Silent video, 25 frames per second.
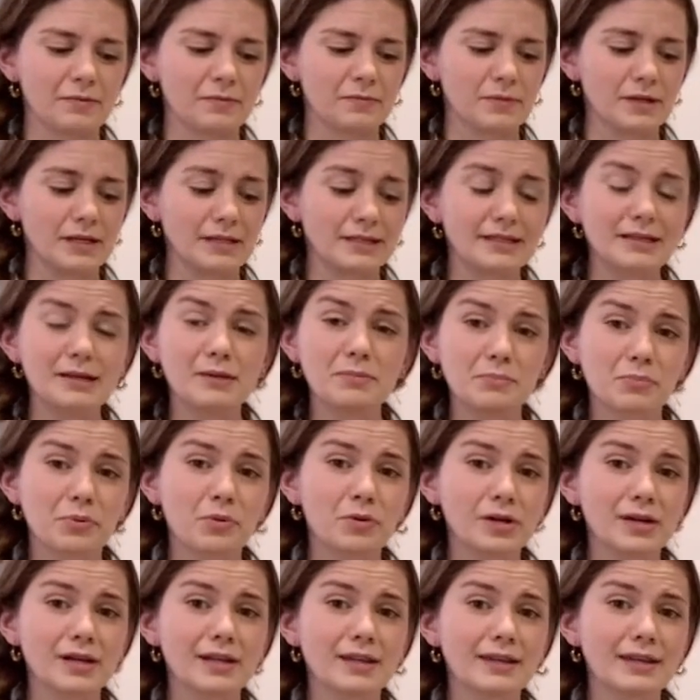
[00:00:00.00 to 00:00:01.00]
It's an
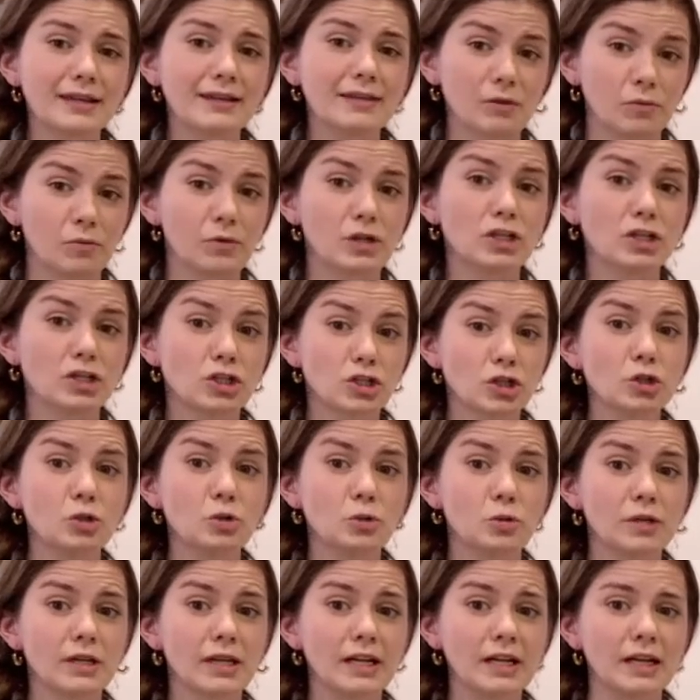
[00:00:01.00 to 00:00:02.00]
important thing that we do
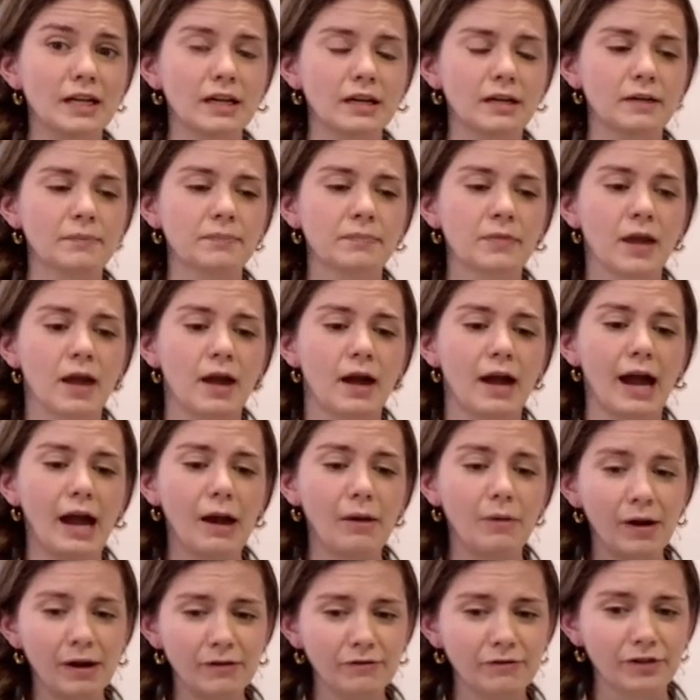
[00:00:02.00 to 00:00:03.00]
need.
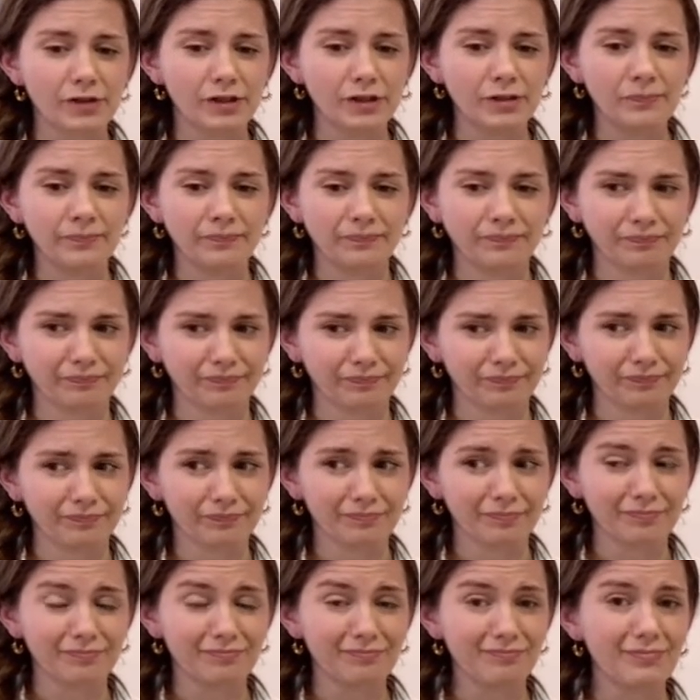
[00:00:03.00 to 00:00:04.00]
However,
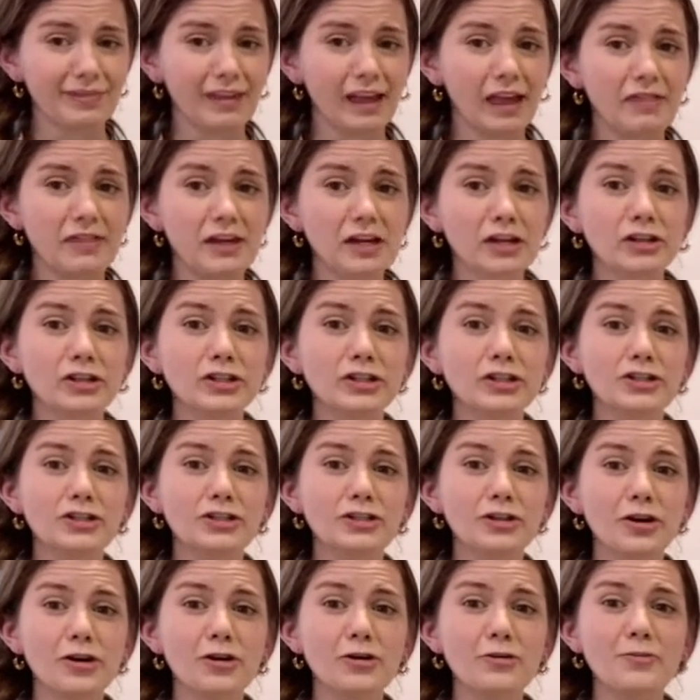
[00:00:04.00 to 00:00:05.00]
there is
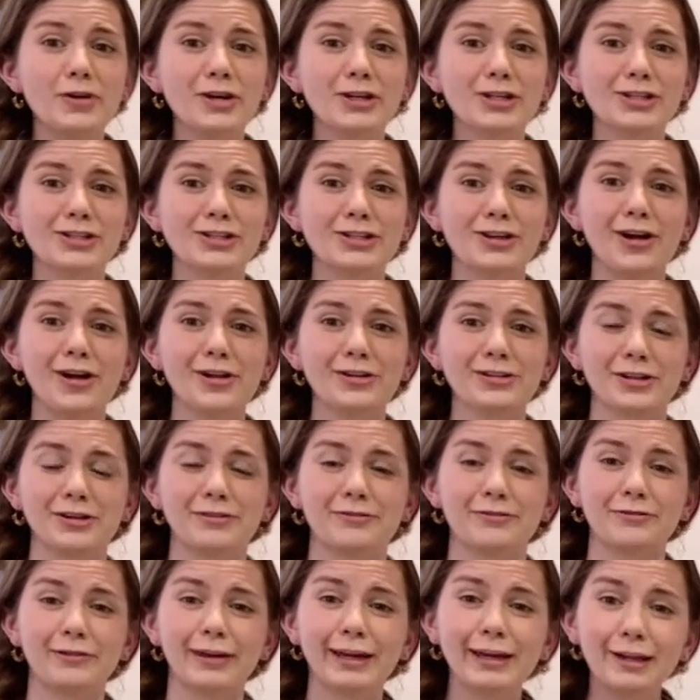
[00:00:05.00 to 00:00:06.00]
so much salt
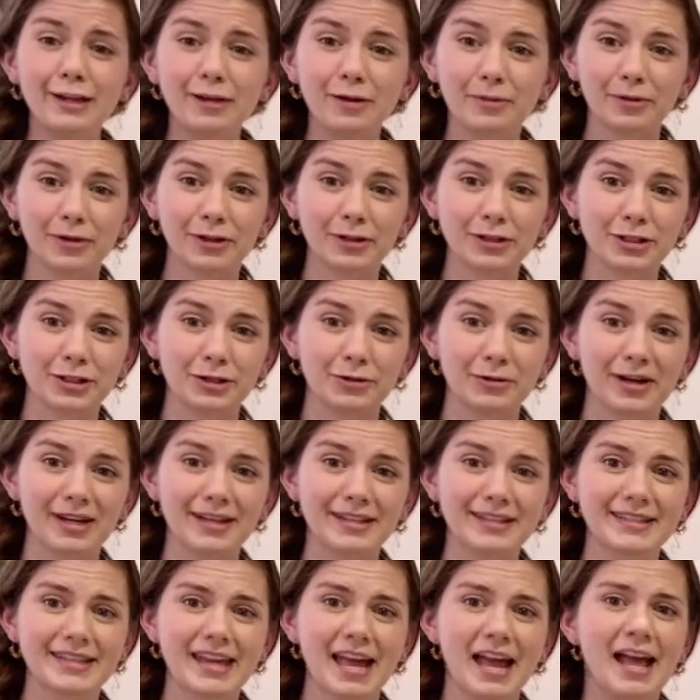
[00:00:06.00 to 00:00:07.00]
available to
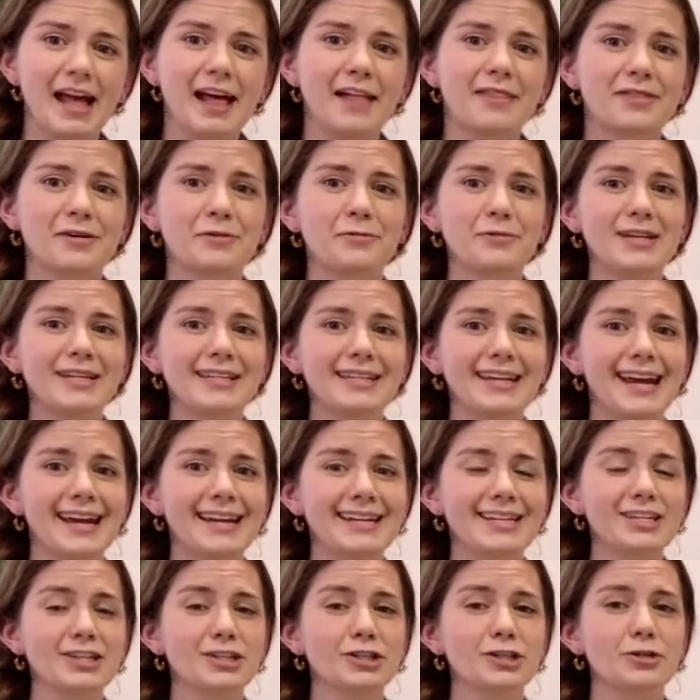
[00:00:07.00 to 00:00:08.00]
us that we
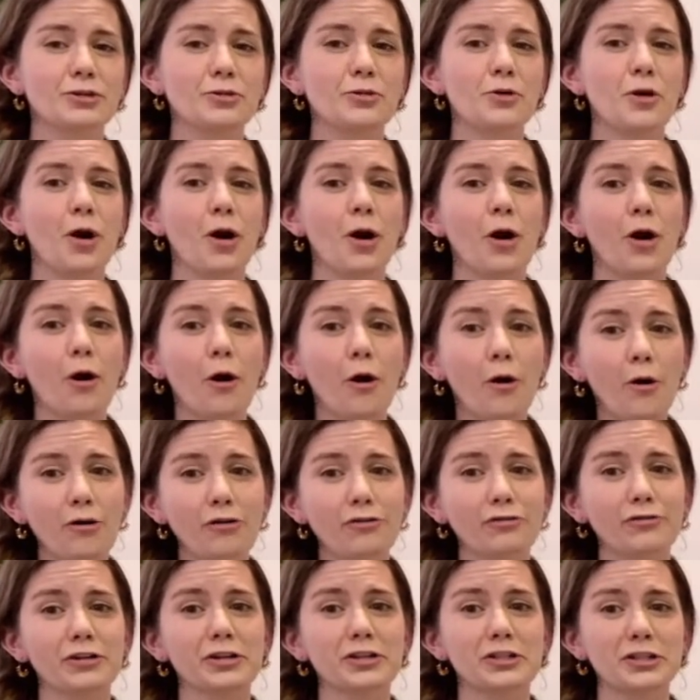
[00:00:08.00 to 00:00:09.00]
tend to
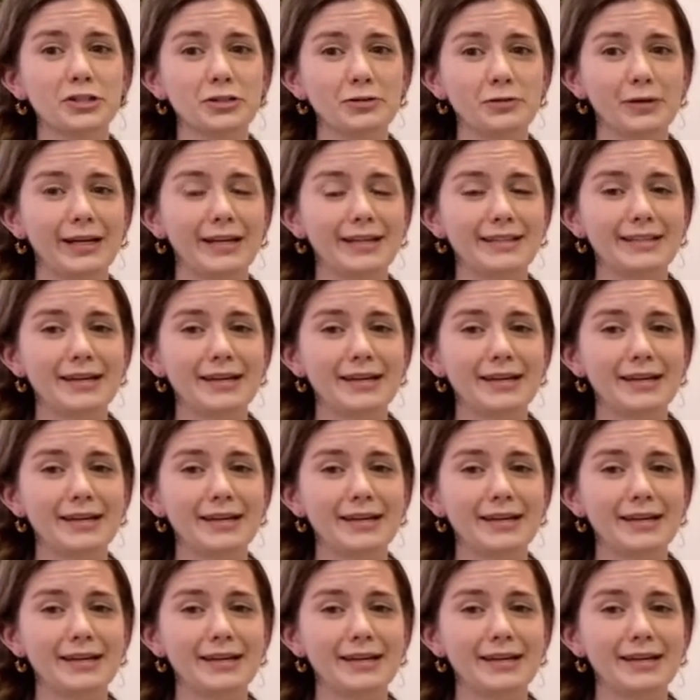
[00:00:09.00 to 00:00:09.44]
overdo it.